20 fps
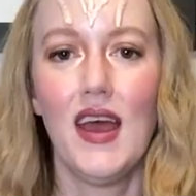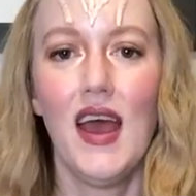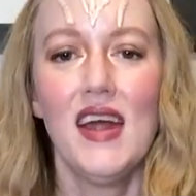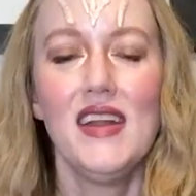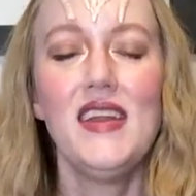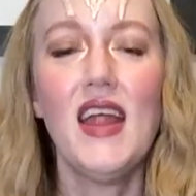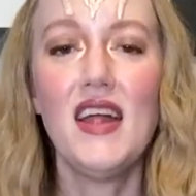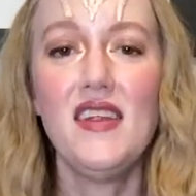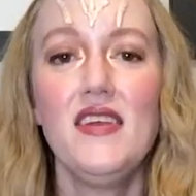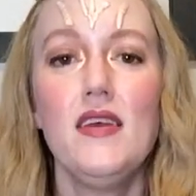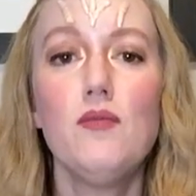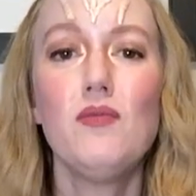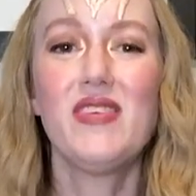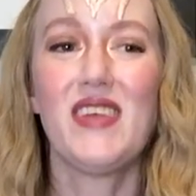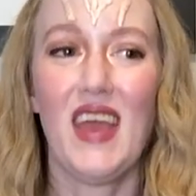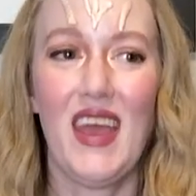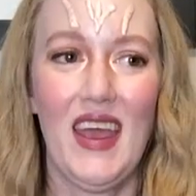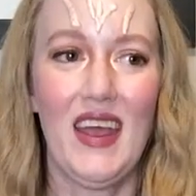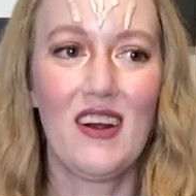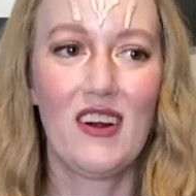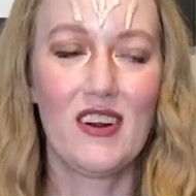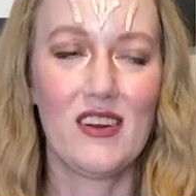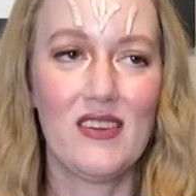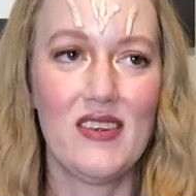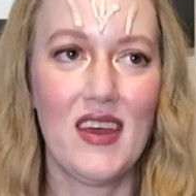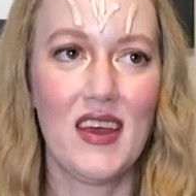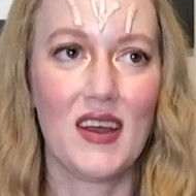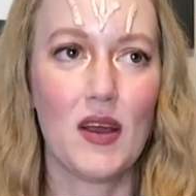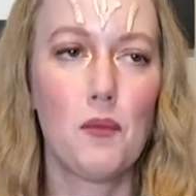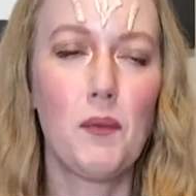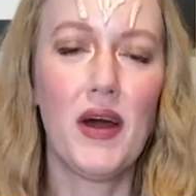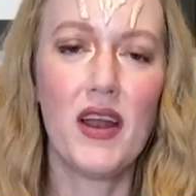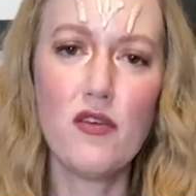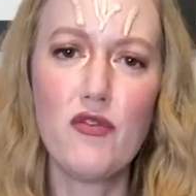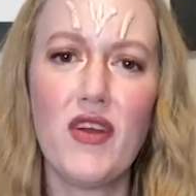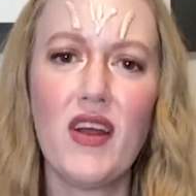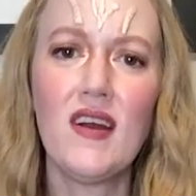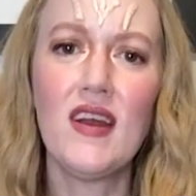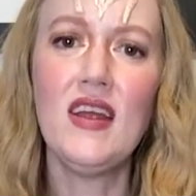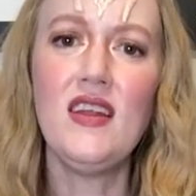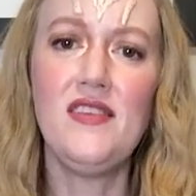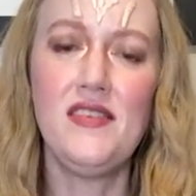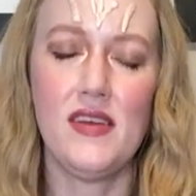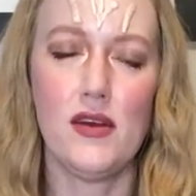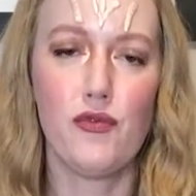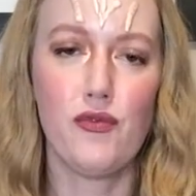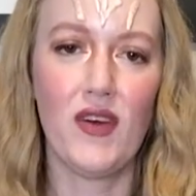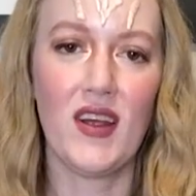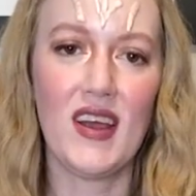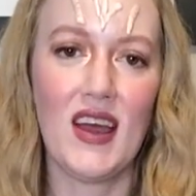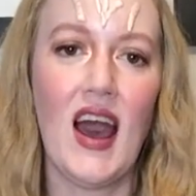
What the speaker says: Nen Yim's a heretic, but a very different